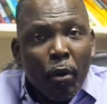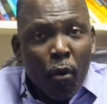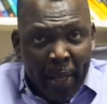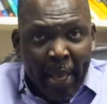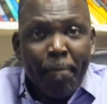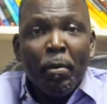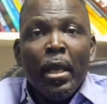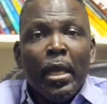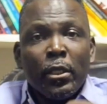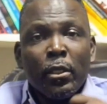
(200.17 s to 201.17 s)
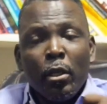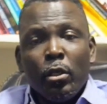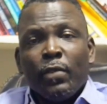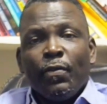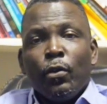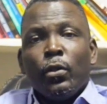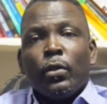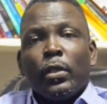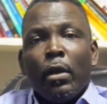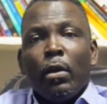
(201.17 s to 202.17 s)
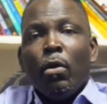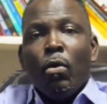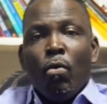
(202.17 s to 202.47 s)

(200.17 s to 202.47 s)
Okay, it's not just for you to say,